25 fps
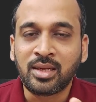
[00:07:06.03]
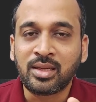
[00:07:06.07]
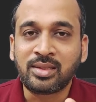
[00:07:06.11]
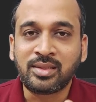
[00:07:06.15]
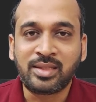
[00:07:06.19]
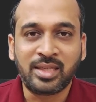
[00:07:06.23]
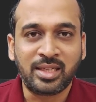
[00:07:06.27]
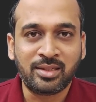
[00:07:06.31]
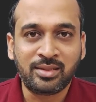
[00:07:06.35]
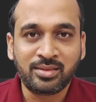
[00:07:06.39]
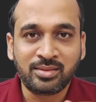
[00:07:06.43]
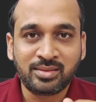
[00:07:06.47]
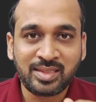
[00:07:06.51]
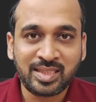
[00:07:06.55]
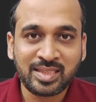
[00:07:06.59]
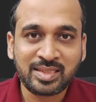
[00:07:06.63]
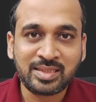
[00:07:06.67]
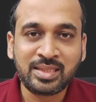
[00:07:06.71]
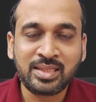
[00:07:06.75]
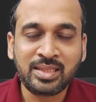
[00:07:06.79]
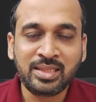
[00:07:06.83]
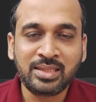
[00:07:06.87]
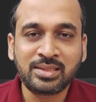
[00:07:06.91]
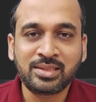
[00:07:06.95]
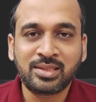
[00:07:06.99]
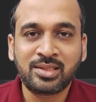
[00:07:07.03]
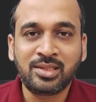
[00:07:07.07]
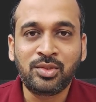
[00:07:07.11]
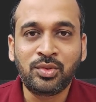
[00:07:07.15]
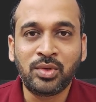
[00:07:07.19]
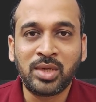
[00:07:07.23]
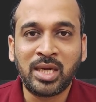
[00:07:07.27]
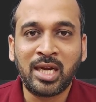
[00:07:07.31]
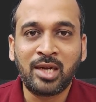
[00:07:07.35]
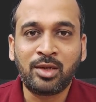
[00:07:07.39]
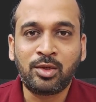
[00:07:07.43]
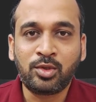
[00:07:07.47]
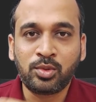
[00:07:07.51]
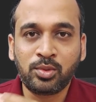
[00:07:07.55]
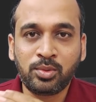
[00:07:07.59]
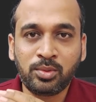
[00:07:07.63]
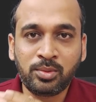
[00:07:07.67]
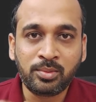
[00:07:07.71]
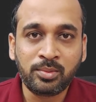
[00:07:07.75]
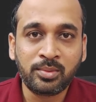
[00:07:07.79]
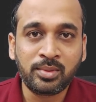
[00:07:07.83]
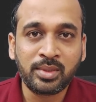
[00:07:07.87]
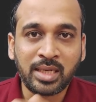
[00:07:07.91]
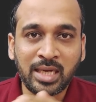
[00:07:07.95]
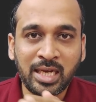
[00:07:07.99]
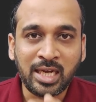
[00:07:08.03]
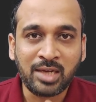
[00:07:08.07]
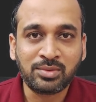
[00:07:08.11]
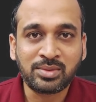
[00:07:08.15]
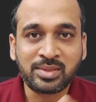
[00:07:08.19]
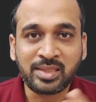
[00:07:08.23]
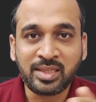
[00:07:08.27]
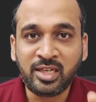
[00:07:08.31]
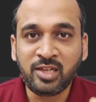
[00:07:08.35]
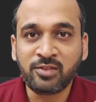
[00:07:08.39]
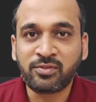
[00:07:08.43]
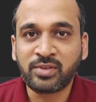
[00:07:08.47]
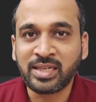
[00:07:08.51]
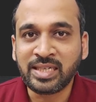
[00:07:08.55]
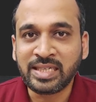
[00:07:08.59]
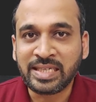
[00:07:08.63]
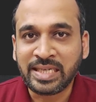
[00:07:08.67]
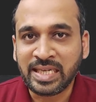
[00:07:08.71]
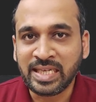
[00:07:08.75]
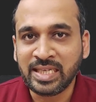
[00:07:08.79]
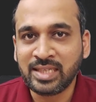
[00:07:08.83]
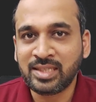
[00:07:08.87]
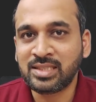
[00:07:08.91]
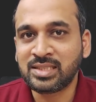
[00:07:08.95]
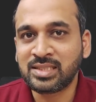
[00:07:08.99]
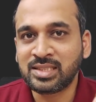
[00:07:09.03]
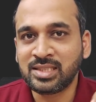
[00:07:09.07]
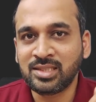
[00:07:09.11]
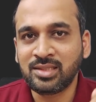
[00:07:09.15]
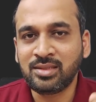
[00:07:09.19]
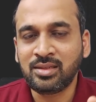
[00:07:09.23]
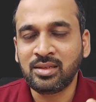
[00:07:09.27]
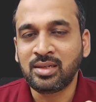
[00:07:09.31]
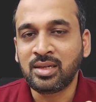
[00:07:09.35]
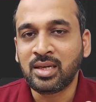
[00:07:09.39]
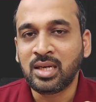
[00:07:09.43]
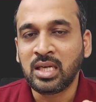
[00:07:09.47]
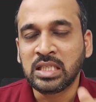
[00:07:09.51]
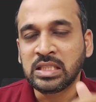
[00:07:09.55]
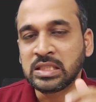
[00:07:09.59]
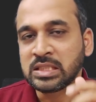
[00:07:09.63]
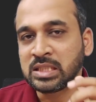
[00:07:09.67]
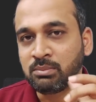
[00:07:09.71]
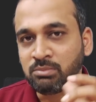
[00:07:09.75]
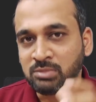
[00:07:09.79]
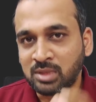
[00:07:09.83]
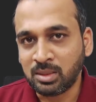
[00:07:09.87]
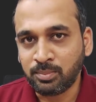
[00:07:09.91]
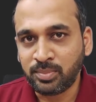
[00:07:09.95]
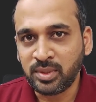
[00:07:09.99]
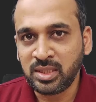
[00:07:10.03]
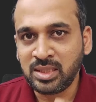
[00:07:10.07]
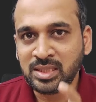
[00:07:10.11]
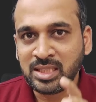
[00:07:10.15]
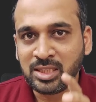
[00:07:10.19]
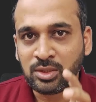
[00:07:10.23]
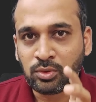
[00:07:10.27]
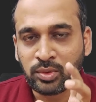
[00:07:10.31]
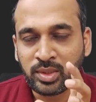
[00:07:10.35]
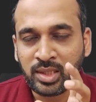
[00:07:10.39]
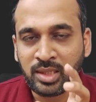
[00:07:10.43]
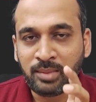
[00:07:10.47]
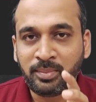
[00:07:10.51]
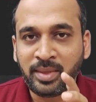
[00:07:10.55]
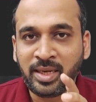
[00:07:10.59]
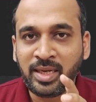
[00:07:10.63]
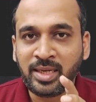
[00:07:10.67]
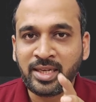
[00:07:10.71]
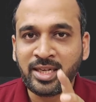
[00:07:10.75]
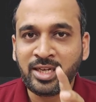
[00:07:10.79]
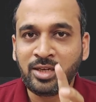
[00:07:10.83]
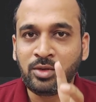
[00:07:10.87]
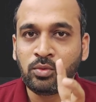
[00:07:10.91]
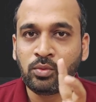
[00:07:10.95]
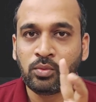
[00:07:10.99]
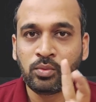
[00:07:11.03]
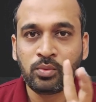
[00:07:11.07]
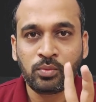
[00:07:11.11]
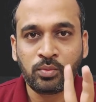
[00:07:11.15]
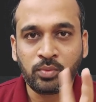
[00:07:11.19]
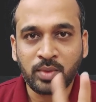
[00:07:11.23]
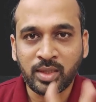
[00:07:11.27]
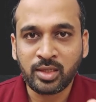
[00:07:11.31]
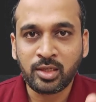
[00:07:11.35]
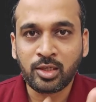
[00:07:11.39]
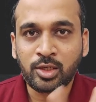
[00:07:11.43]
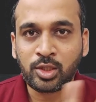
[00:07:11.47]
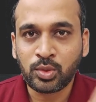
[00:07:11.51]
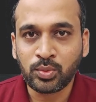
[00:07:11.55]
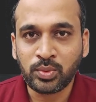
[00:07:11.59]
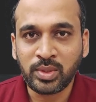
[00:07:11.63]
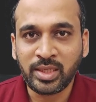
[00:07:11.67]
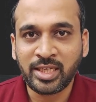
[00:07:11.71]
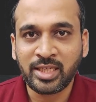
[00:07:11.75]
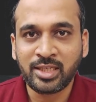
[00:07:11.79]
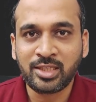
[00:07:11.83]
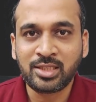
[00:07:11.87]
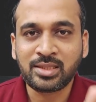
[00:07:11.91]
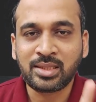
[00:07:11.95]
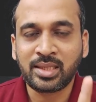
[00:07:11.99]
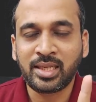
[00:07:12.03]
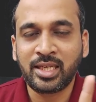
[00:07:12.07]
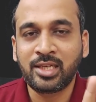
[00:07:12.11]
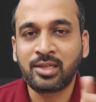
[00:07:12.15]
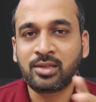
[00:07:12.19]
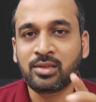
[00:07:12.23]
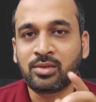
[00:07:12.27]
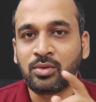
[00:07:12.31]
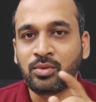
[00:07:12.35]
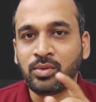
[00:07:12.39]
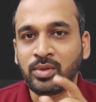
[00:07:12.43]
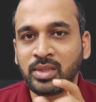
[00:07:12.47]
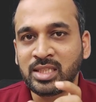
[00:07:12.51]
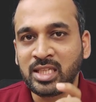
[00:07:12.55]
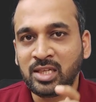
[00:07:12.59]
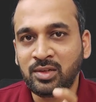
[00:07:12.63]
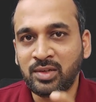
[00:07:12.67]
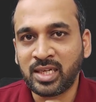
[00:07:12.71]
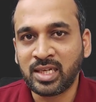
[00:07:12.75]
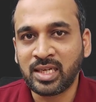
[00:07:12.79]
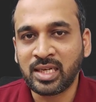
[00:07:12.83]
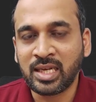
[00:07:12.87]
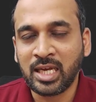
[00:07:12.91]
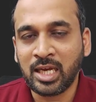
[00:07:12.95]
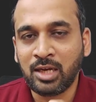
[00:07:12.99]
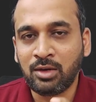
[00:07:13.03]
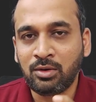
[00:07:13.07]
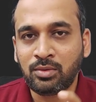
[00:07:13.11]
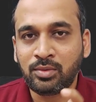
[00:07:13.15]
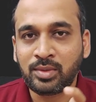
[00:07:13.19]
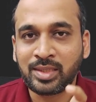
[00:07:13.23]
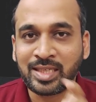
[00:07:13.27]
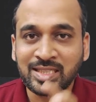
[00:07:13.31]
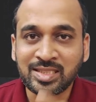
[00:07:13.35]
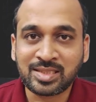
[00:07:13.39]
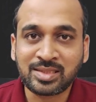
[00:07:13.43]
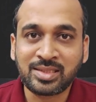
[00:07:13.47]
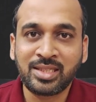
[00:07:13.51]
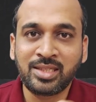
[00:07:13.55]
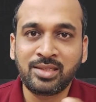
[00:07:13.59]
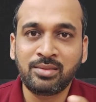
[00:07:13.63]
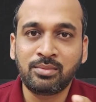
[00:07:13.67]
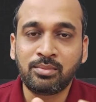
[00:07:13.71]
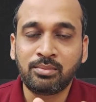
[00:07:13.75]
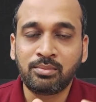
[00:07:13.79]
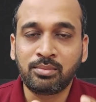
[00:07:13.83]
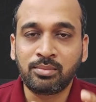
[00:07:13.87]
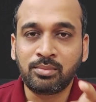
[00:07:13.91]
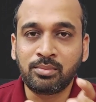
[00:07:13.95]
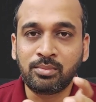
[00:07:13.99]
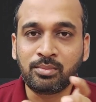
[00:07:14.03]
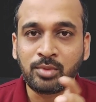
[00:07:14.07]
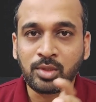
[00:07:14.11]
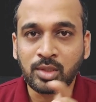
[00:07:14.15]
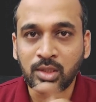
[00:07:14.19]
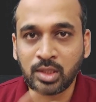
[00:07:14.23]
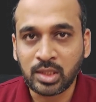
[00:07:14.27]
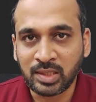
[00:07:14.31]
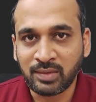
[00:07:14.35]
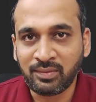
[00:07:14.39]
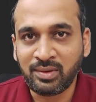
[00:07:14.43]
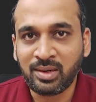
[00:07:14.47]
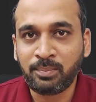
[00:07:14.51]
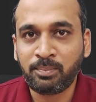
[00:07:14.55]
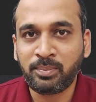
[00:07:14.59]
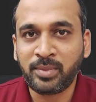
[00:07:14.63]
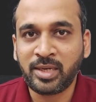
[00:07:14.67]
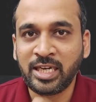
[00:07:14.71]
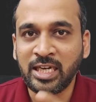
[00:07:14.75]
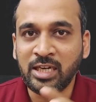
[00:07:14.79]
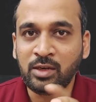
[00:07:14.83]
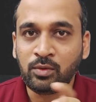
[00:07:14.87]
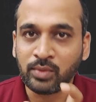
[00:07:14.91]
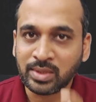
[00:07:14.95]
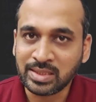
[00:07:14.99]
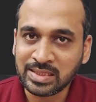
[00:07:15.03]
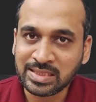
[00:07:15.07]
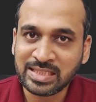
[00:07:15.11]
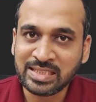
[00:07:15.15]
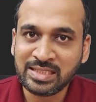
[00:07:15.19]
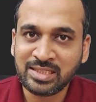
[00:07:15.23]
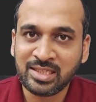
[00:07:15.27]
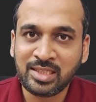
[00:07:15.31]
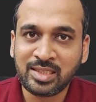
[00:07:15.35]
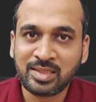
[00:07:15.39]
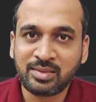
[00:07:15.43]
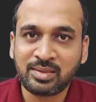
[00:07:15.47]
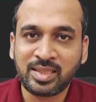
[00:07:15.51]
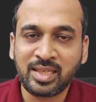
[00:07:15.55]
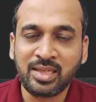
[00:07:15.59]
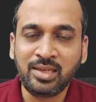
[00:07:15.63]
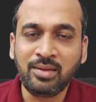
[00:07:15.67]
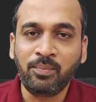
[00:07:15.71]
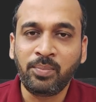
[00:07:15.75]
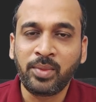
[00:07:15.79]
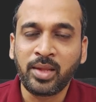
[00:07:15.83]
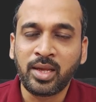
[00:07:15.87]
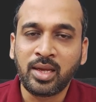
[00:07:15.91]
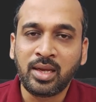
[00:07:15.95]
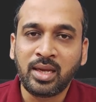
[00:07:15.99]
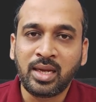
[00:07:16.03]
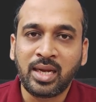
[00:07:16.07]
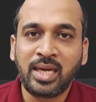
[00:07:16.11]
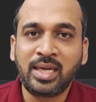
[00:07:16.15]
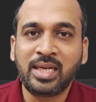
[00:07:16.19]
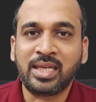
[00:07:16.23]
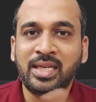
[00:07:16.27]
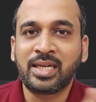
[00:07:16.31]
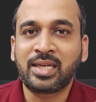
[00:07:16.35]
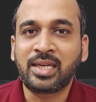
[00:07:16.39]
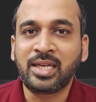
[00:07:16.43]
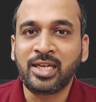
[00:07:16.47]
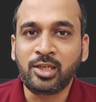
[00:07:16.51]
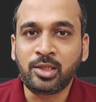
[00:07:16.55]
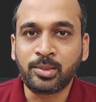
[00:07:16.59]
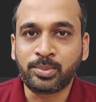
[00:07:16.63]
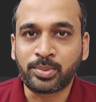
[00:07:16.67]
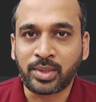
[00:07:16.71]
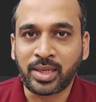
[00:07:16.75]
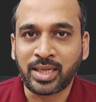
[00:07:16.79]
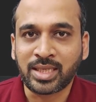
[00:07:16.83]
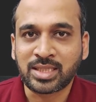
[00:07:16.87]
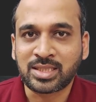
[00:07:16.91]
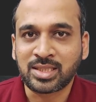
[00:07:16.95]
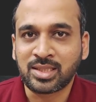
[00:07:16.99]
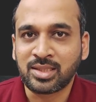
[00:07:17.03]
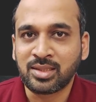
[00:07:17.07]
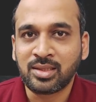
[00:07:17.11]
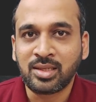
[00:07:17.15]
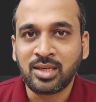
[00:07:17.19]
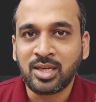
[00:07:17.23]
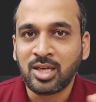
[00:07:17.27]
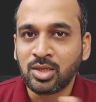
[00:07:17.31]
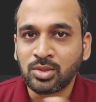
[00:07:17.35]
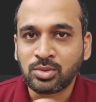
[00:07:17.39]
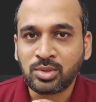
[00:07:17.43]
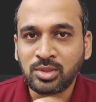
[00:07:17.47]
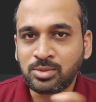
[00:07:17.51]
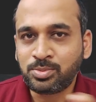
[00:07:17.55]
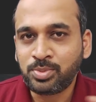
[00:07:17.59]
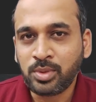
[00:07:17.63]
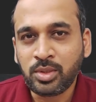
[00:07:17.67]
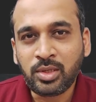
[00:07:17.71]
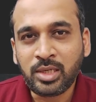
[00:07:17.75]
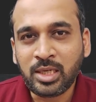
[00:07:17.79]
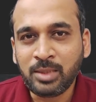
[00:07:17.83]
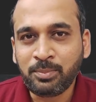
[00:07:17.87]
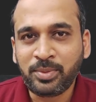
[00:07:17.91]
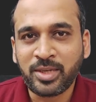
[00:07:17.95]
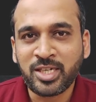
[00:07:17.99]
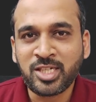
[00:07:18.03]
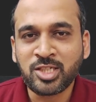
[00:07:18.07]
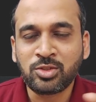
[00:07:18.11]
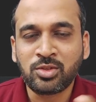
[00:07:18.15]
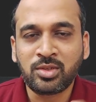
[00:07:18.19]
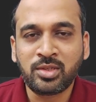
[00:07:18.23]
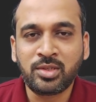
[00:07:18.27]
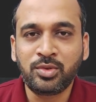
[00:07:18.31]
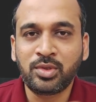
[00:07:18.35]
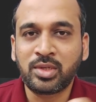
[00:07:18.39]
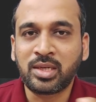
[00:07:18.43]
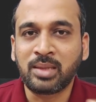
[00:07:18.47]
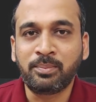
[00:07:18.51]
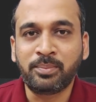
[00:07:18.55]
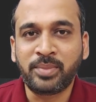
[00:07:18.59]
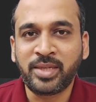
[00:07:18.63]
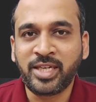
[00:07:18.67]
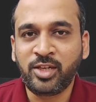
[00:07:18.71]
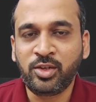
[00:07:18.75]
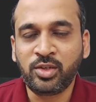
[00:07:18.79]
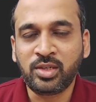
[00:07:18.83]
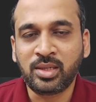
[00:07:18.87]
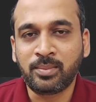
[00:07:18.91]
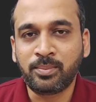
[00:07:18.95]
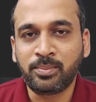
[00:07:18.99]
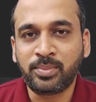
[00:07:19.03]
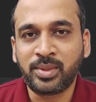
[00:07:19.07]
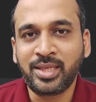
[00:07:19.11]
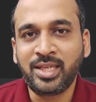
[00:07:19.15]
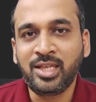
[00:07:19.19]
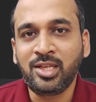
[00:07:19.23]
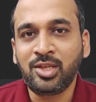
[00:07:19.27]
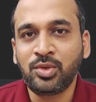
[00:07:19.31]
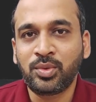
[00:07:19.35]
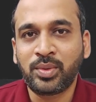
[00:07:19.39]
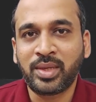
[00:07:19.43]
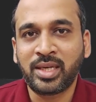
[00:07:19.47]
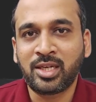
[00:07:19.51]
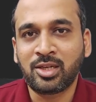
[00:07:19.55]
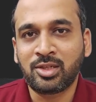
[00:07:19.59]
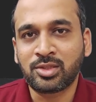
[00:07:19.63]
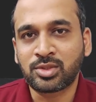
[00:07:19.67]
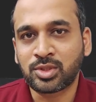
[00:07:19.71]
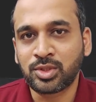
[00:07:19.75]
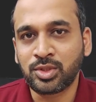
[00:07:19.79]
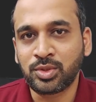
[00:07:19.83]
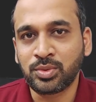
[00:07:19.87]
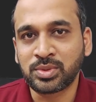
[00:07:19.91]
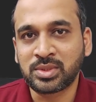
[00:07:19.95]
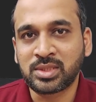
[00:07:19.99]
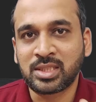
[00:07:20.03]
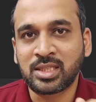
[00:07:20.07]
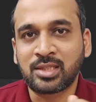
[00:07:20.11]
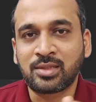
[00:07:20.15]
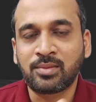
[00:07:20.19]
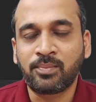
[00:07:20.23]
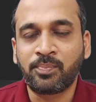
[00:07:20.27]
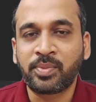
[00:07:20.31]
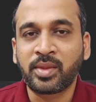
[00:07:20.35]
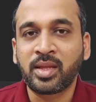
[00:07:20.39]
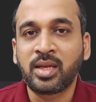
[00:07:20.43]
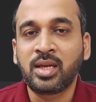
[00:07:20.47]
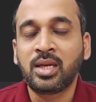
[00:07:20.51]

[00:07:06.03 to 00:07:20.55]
Then that's the reason you had to have three different layers here. Some companies, they only maintain one or two layers, like they can have test and development in one single thing and directly into production. So it really depends on your company to company. You can also use that.